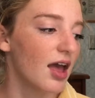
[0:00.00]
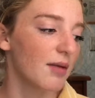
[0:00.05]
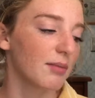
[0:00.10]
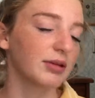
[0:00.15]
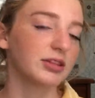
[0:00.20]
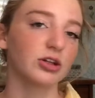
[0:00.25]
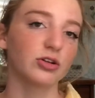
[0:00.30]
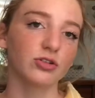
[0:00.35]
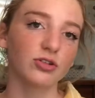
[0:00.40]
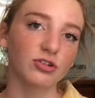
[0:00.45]

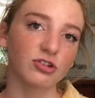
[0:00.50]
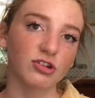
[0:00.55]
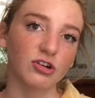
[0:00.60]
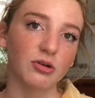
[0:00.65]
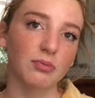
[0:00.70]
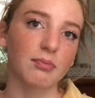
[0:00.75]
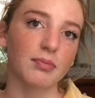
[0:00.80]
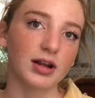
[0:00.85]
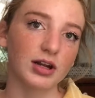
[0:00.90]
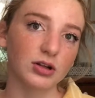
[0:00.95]
but those are
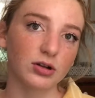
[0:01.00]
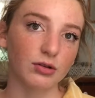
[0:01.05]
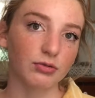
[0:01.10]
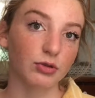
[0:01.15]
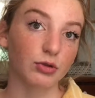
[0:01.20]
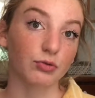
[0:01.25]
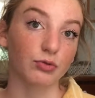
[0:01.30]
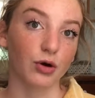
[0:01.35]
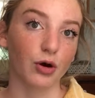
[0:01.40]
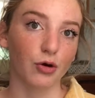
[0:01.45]
still middle
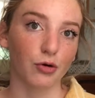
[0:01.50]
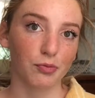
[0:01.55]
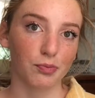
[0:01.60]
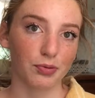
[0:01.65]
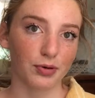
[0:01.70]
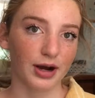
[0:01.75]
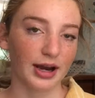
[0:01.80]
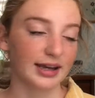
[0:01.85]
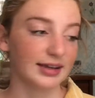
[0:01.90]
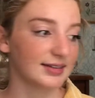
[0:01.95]
of the road
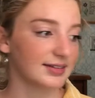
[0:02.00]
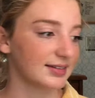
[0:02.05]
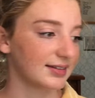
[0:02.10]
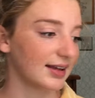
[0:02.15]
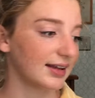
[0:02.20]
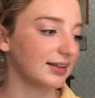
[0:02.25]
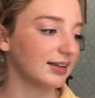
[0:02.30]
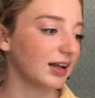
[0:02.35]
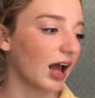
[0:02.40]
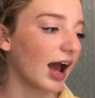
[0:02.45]
priced,
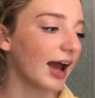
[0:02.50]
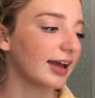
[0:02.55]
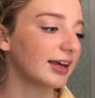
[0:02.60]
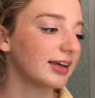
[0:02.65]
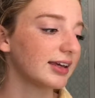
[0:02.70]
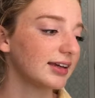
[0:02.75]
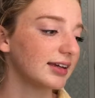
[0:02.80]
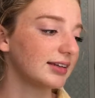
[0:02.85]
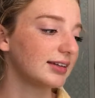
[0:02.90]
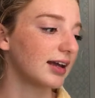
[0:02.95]
and I
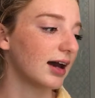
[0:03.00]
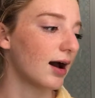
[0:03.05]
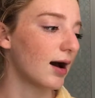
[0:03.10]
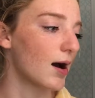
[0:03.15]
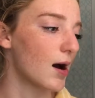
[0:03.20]
can